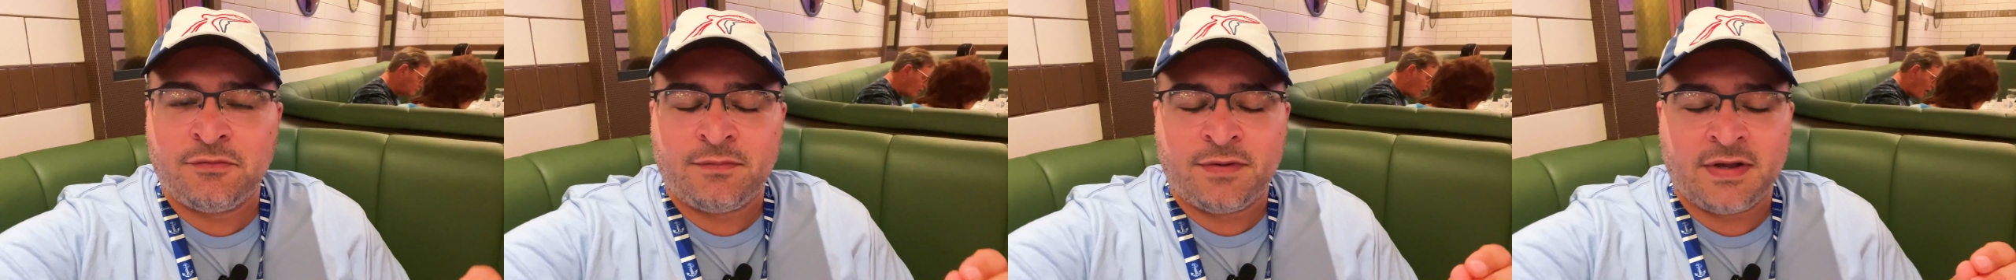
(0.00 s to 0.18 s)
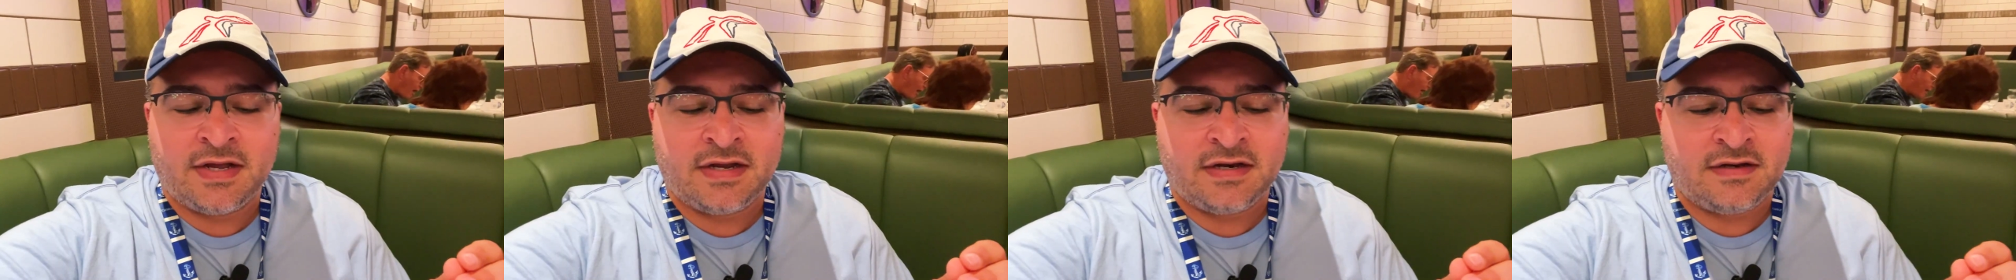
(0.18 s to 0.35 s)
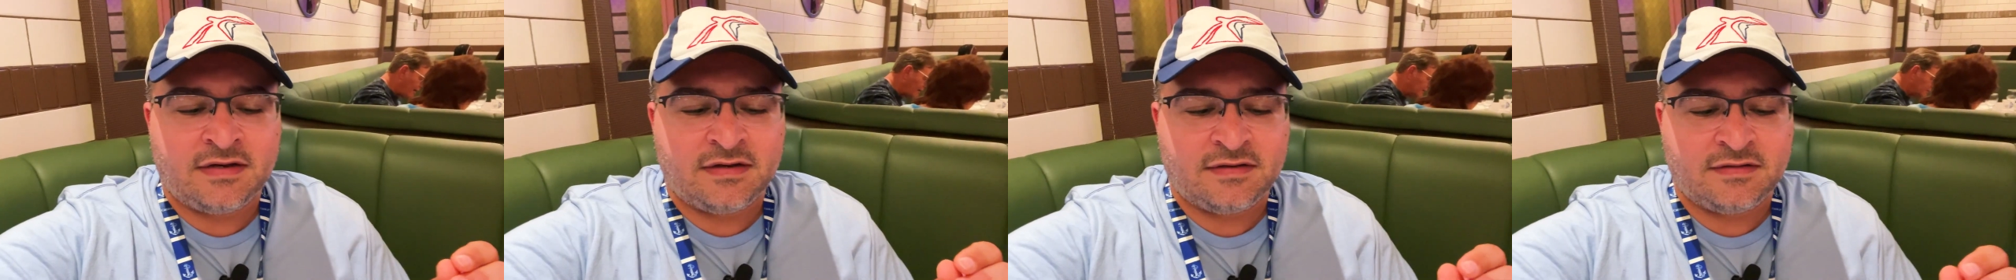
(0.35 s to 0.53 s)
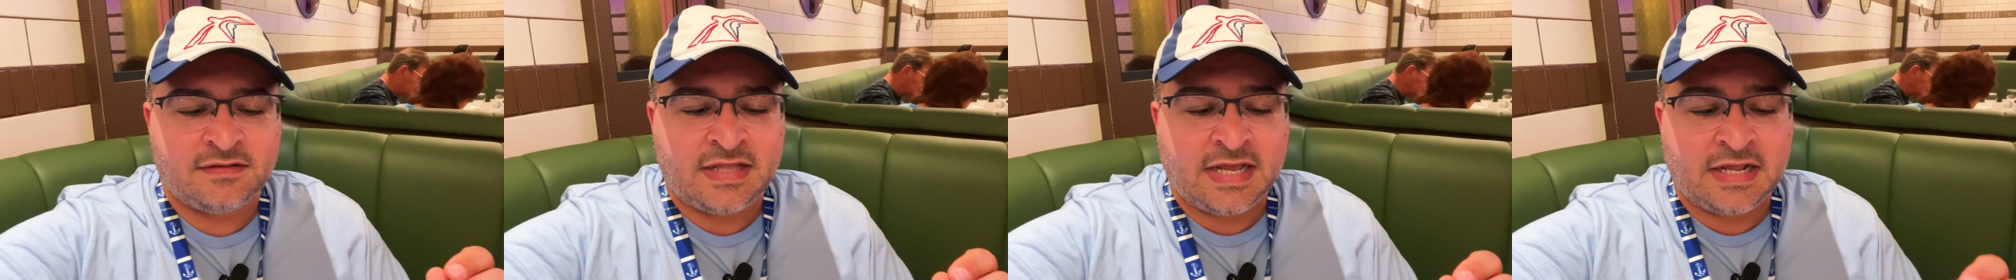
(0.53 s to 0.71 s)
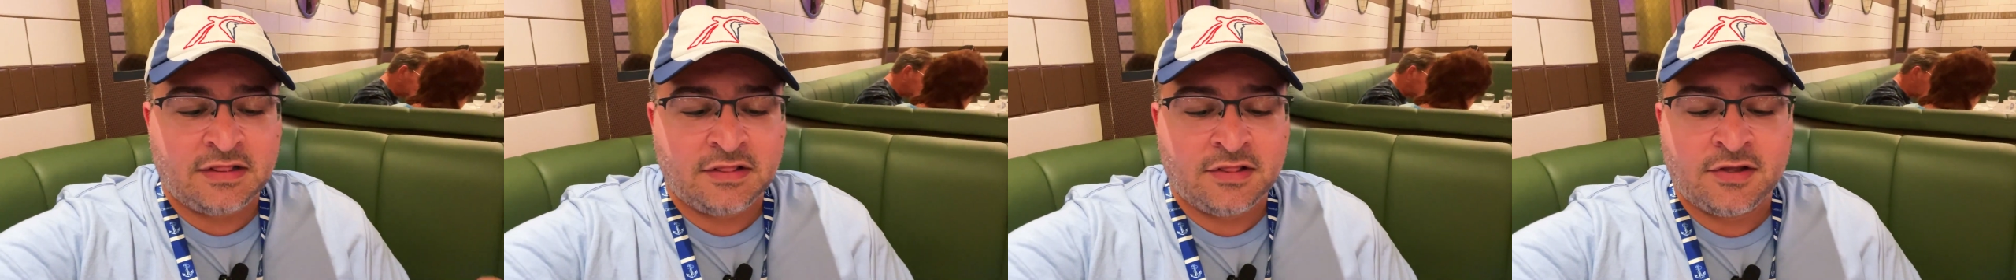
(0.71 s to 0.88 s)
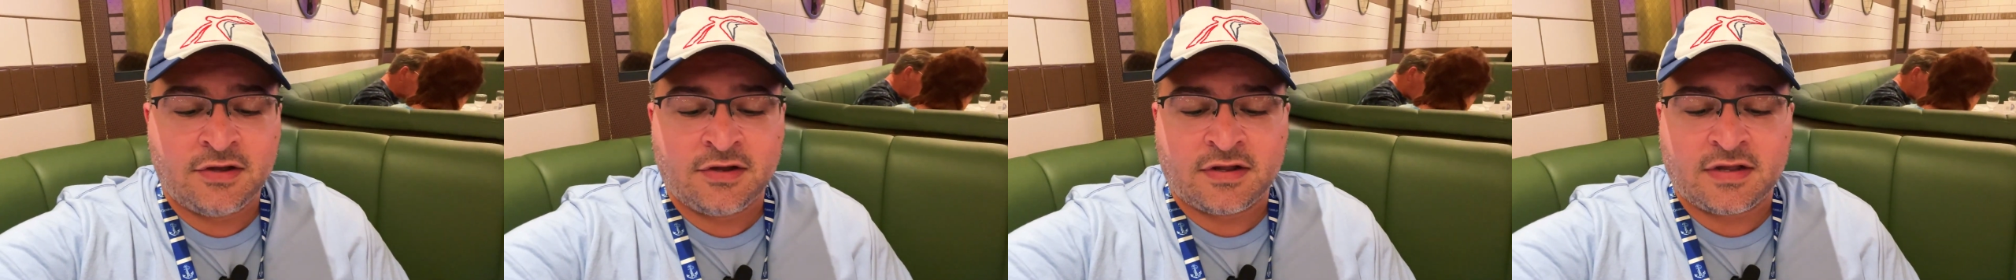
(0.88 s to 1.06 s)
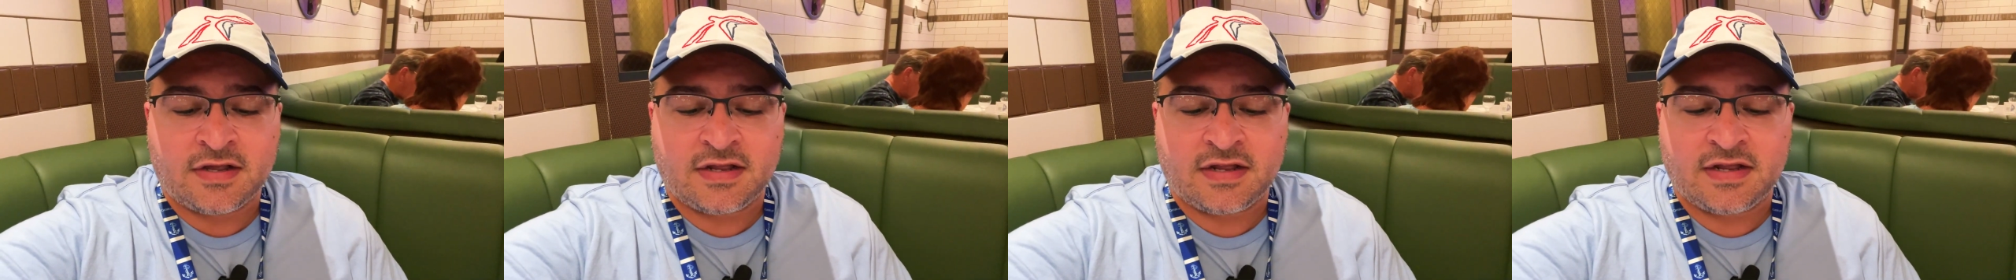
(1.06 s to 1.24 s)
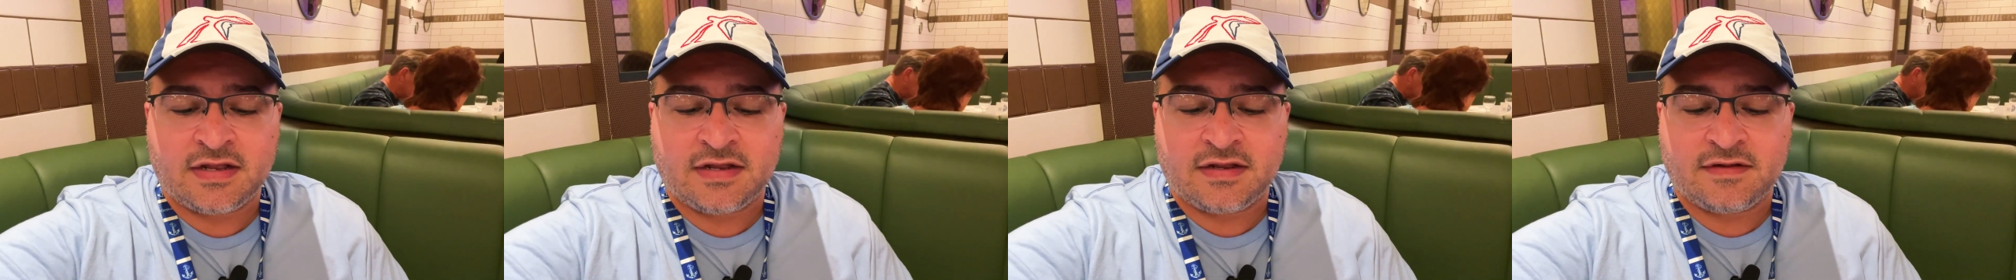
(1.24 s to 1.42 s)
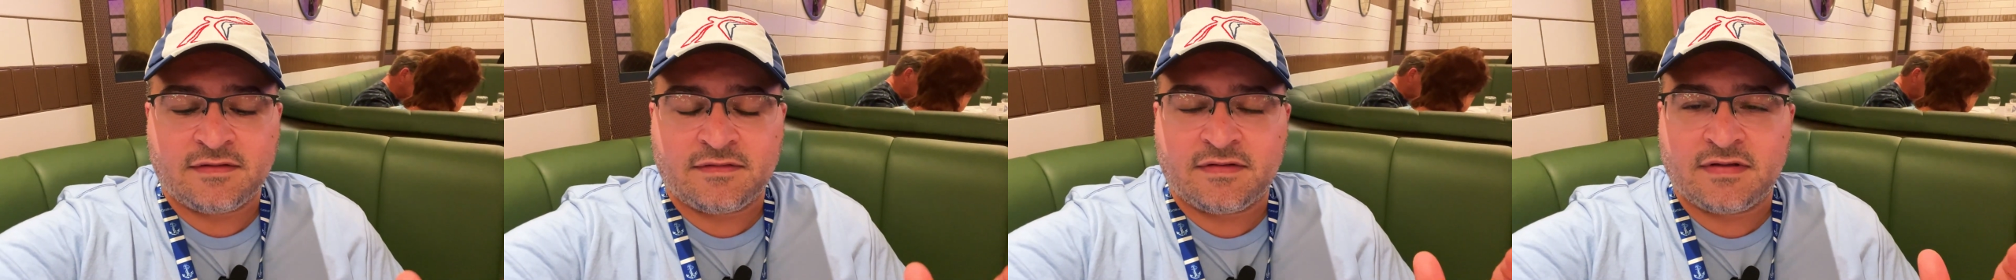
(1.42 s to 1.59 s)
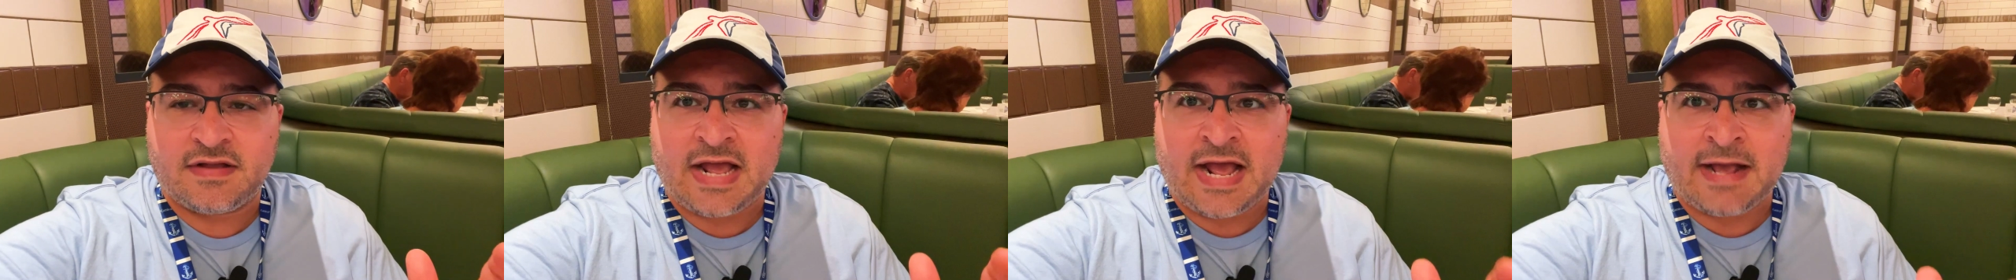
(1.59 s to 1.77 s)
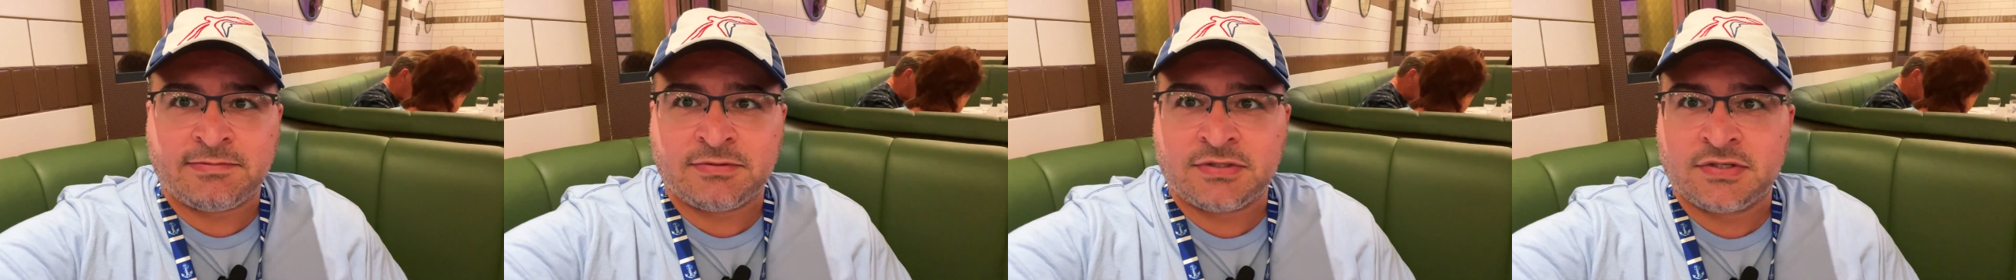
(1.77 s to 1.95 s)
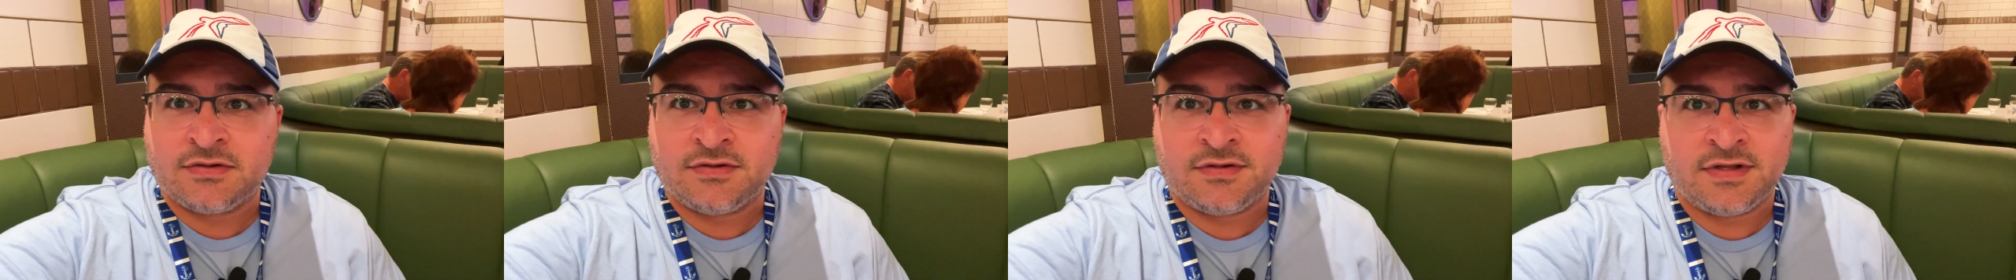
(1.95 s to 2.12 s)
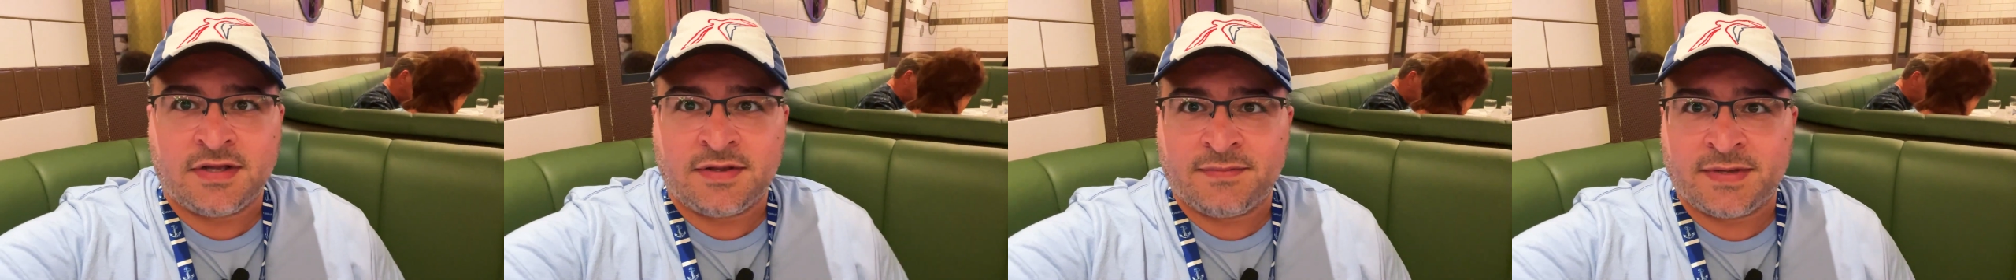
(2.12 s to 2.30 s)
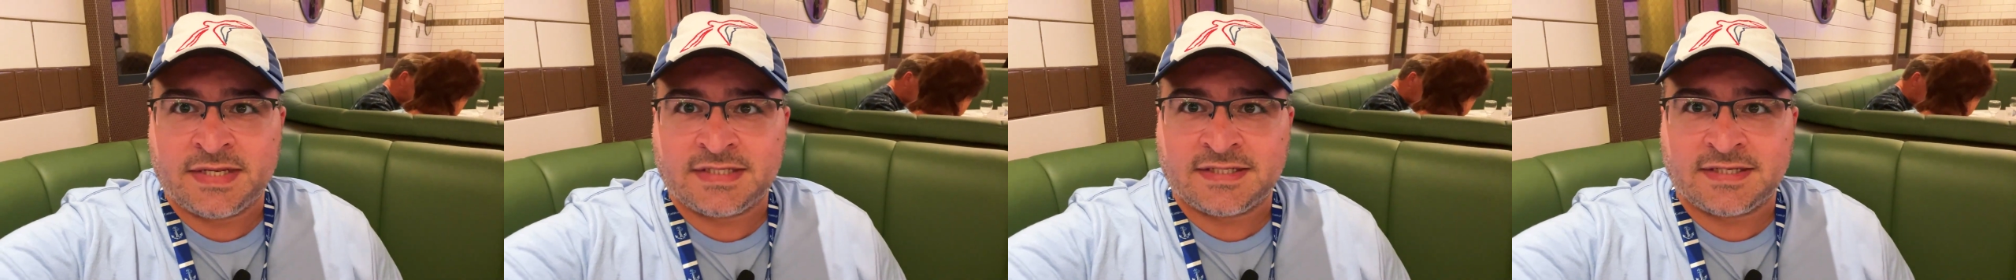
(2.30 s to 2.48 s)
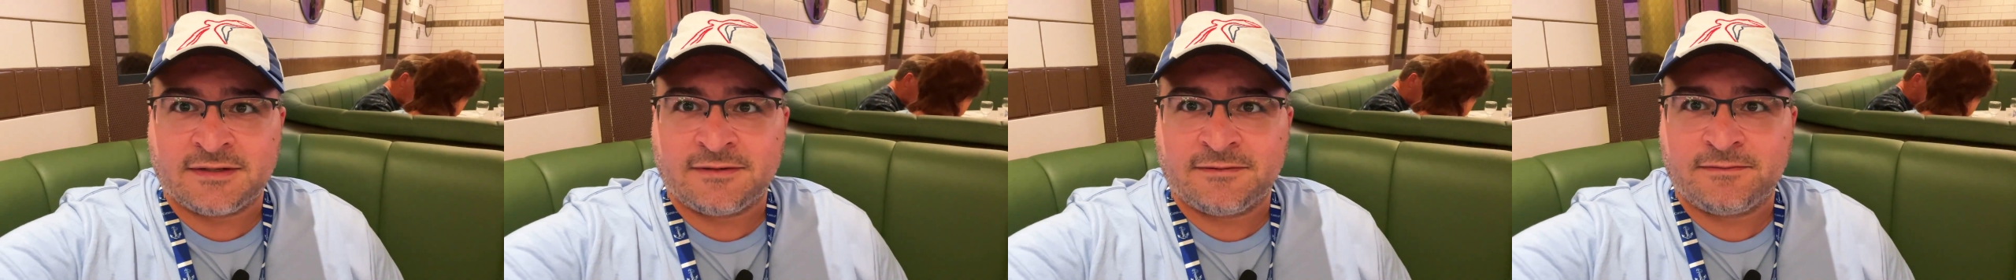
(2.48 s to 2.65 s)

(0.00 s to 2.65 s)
but they look absolutely amazing.